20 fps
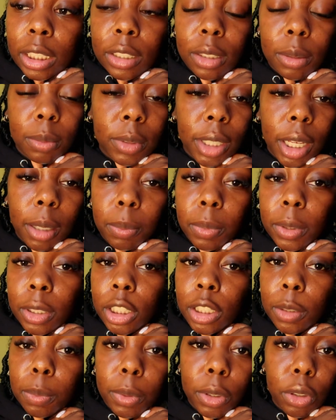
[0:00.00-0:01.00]
some type of
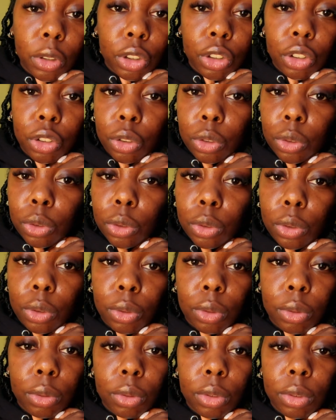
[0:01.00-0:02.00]
spiritual